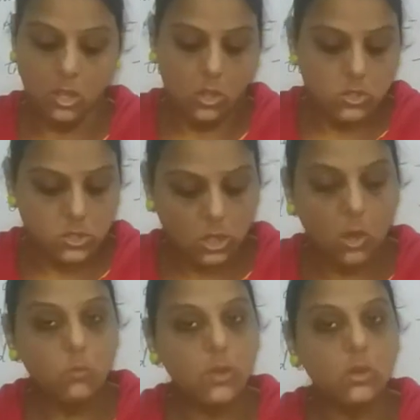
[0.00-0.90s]
So
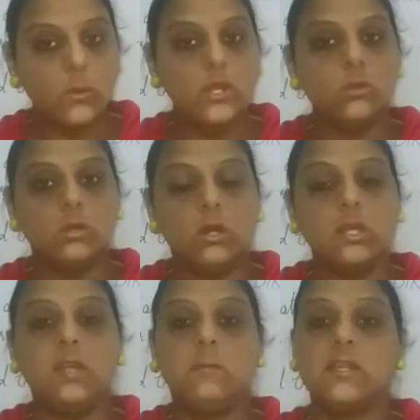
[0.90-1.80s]
now we are going to learn.
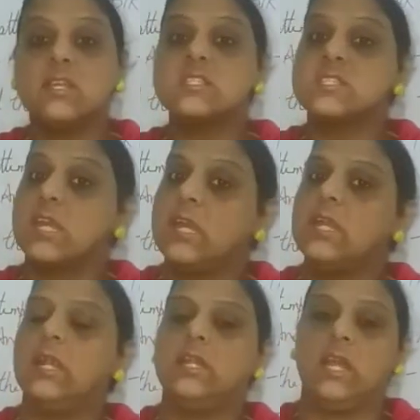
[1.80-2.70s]
He made the
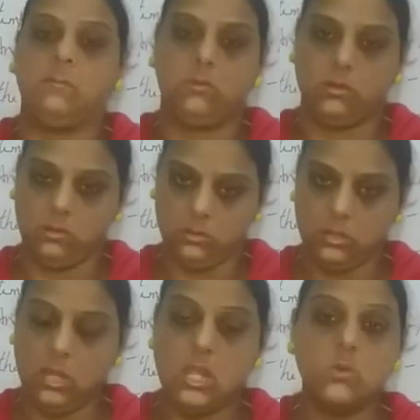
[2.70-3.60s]
second attempt.
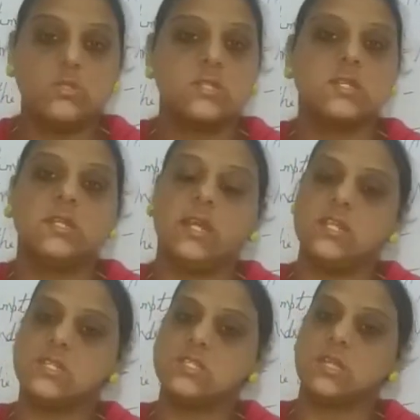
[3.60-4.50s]
He used his
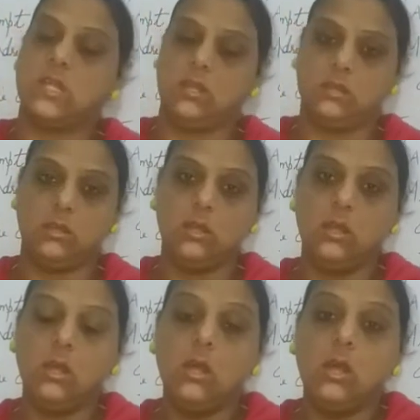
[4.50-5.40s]
intelligence again.
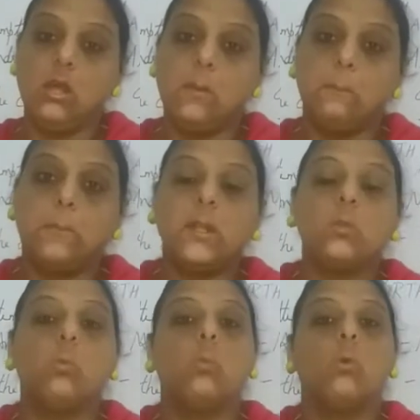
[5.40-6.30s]
But
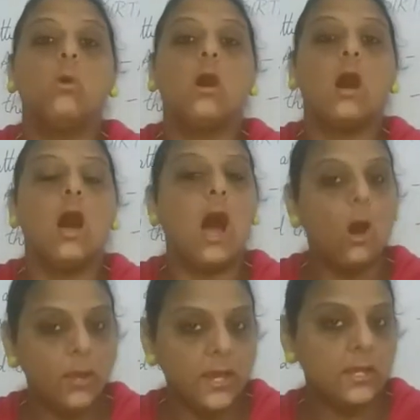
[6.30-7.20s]

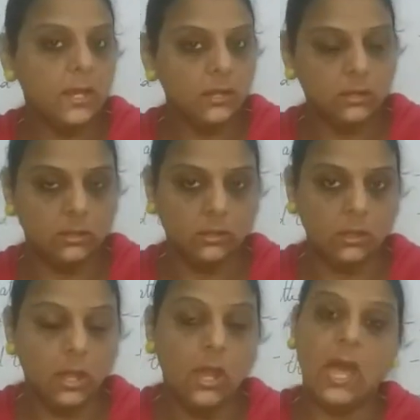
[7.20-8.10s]
how he did
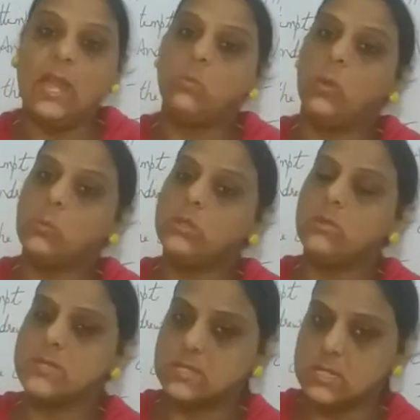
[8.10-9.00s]
and what were the
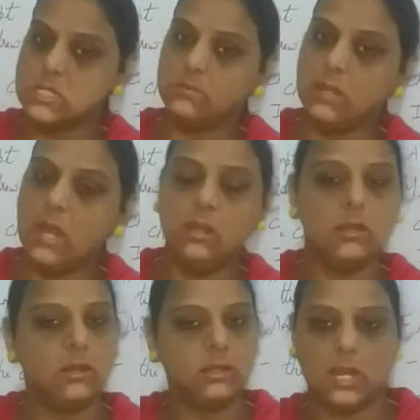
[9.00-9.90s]
results of that
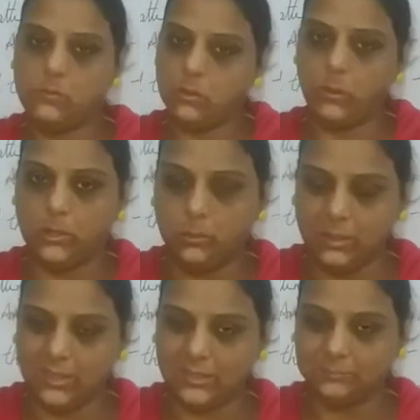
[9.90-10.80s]
we are going to
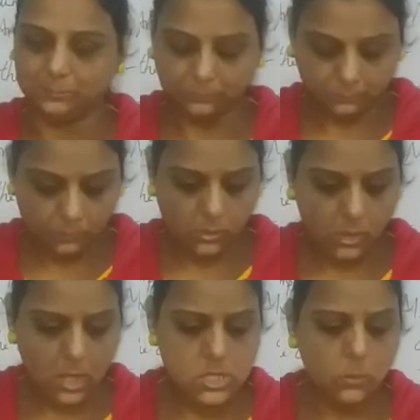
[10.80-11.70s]
learn in.
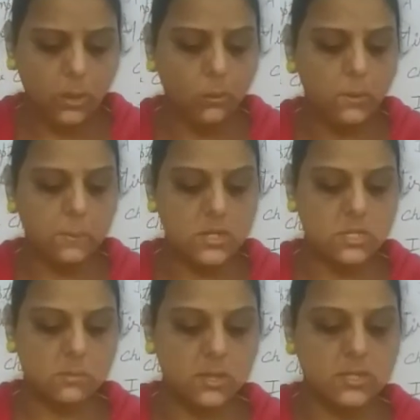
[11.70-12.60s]
So we are on page
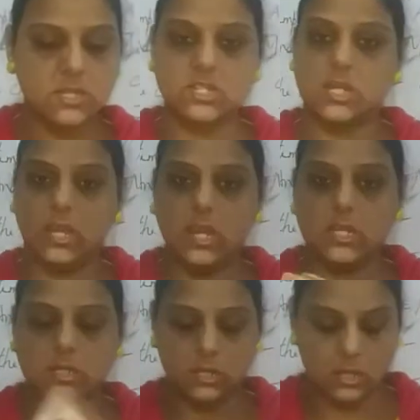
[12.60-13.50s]
number
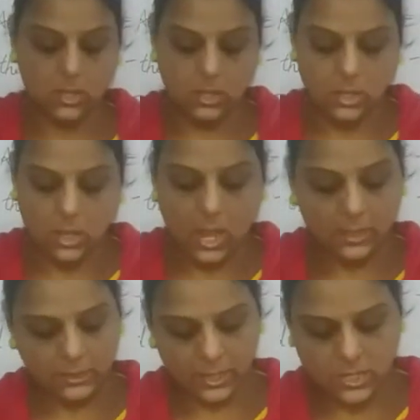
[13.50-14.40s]
68
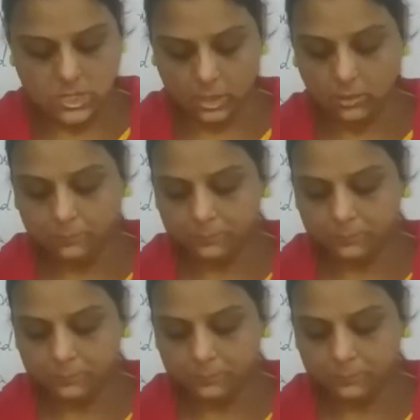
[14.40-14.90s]
at the end here.